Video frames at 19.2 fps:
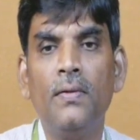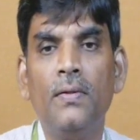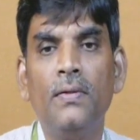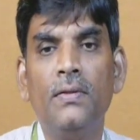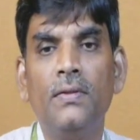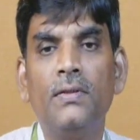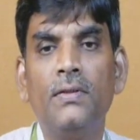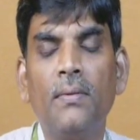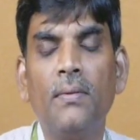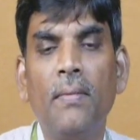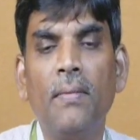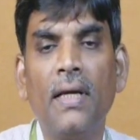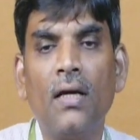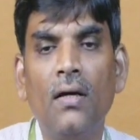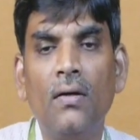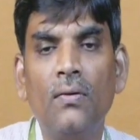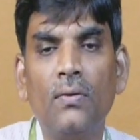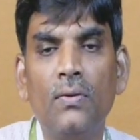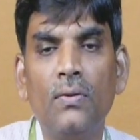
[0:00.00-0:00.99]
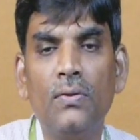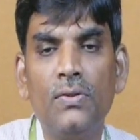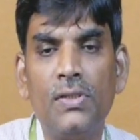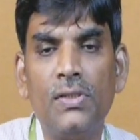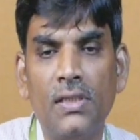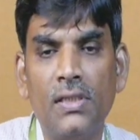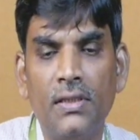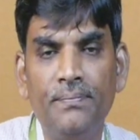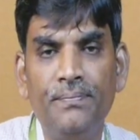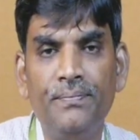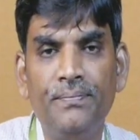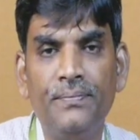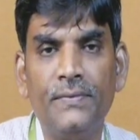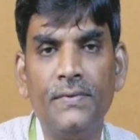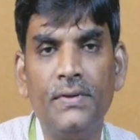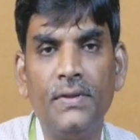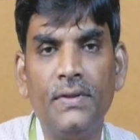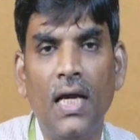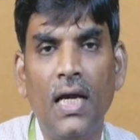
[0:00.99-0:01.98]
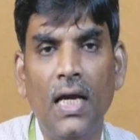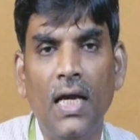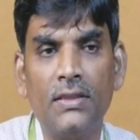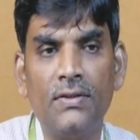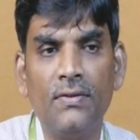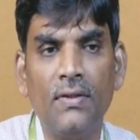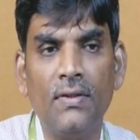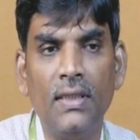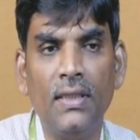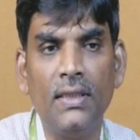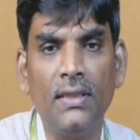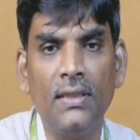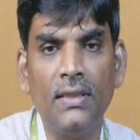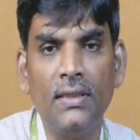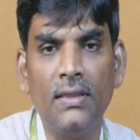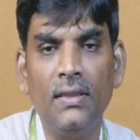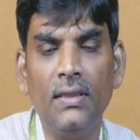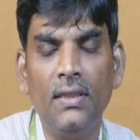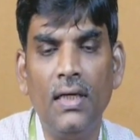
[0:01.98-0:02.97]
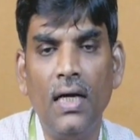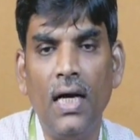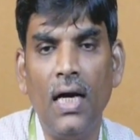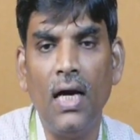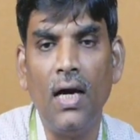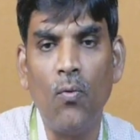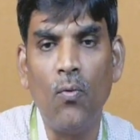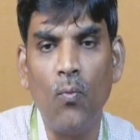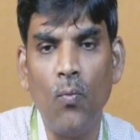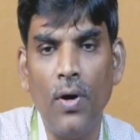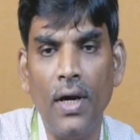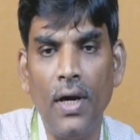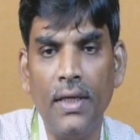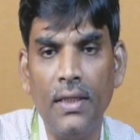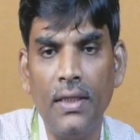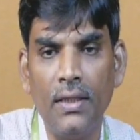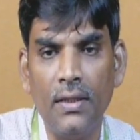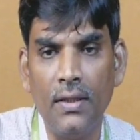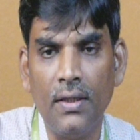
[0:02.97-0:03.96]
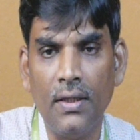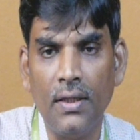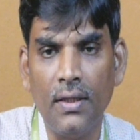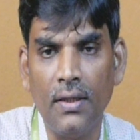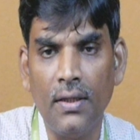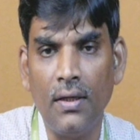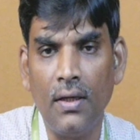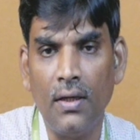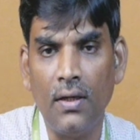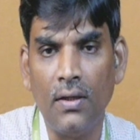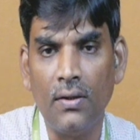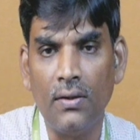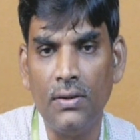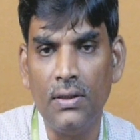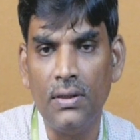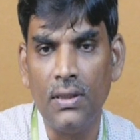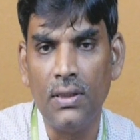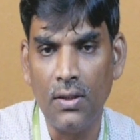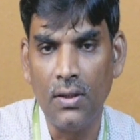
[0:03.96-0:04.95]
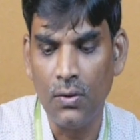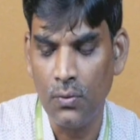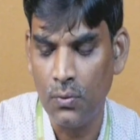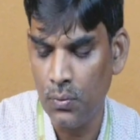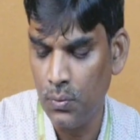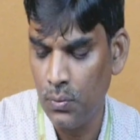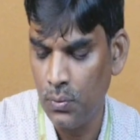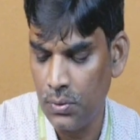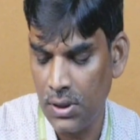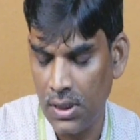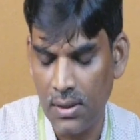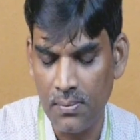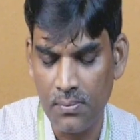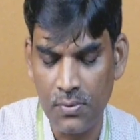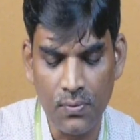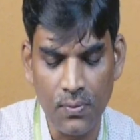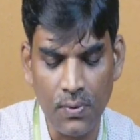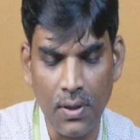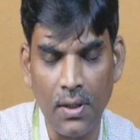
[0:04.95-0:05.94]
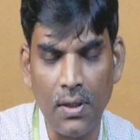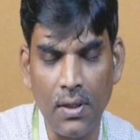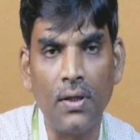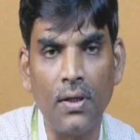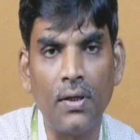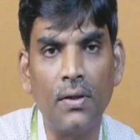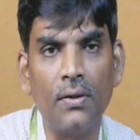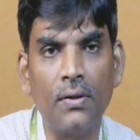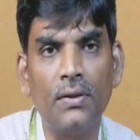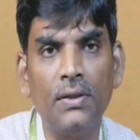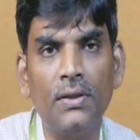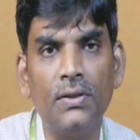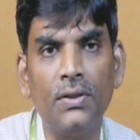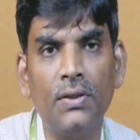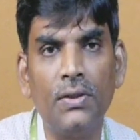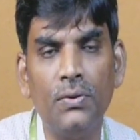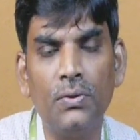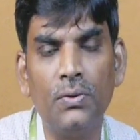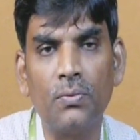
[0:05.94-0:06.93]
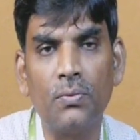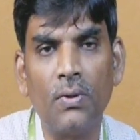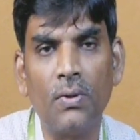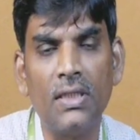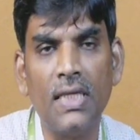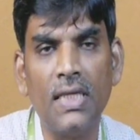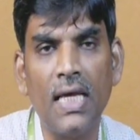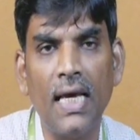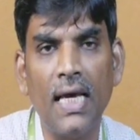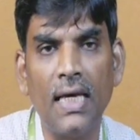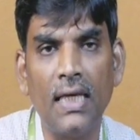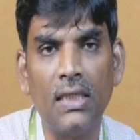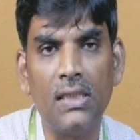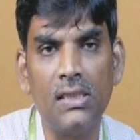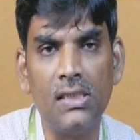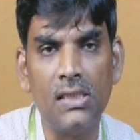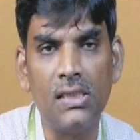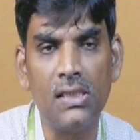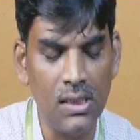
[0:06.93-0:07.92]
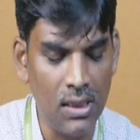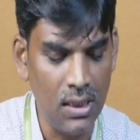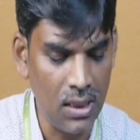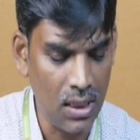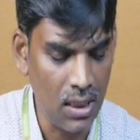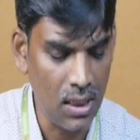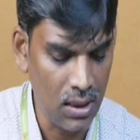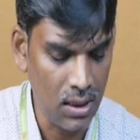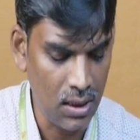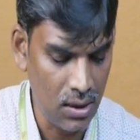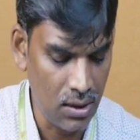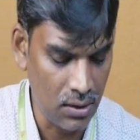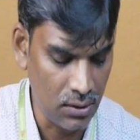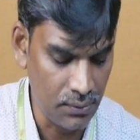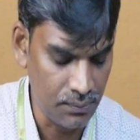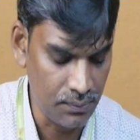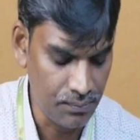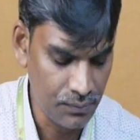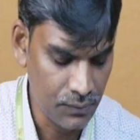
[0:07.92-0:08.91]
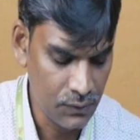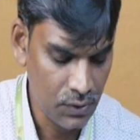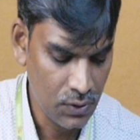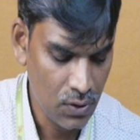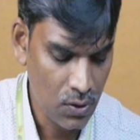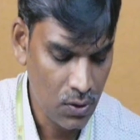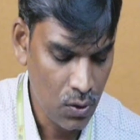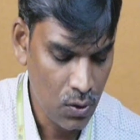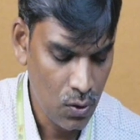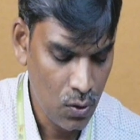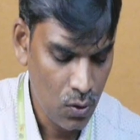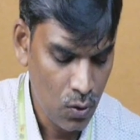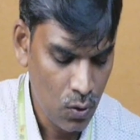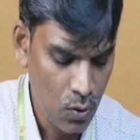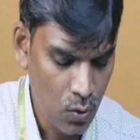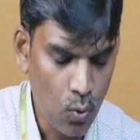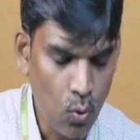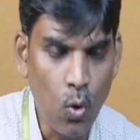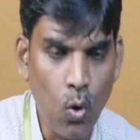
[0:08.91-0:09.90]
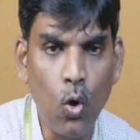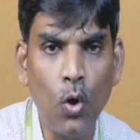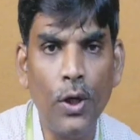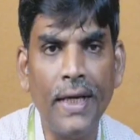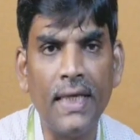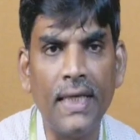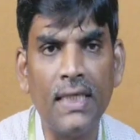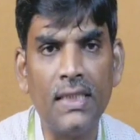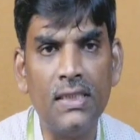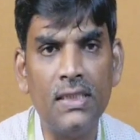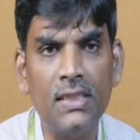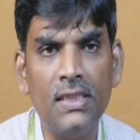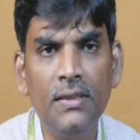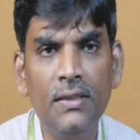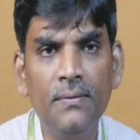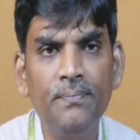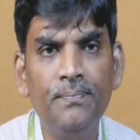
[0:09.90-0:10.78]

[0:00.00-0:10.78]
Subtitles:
So my conclusion, actually why these are the two terms we are introduced. One is the energy and coenergy.